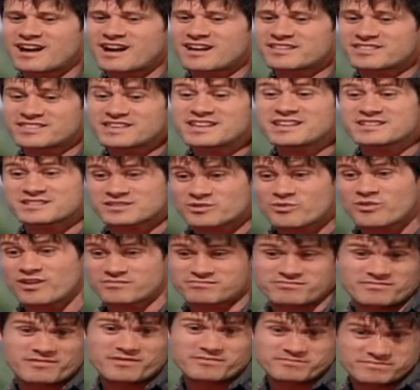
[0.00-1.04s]
I think it's quite,
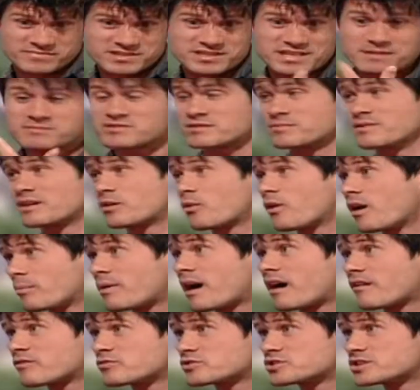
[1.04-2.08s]
it seems to be quite a
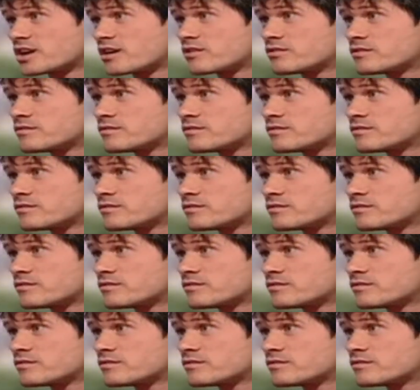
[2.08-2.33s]
powerful show.